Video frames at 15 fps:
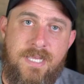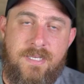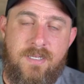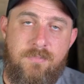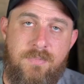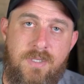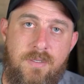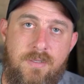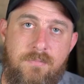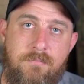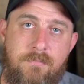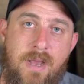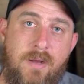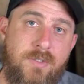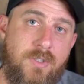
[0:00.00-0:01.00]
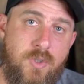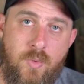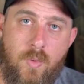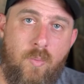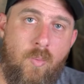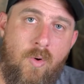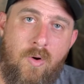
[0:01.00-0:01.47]
that could be mounted
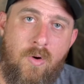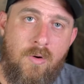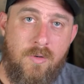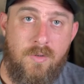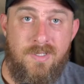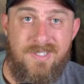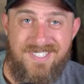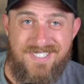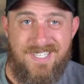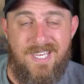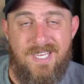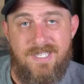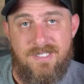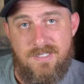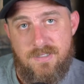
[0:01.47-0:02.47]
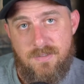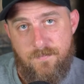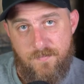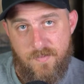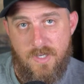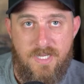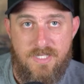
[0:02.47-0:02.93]
to a wall, or in this case,
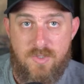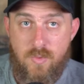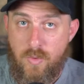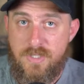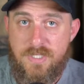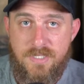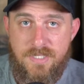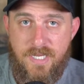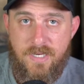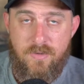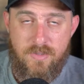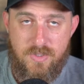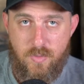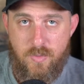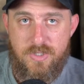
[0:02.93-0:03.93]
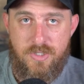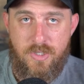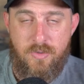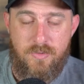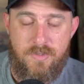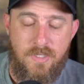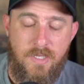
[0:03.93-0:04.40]
a storage container, a storage
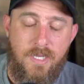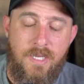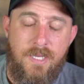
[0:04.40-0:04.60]
tote,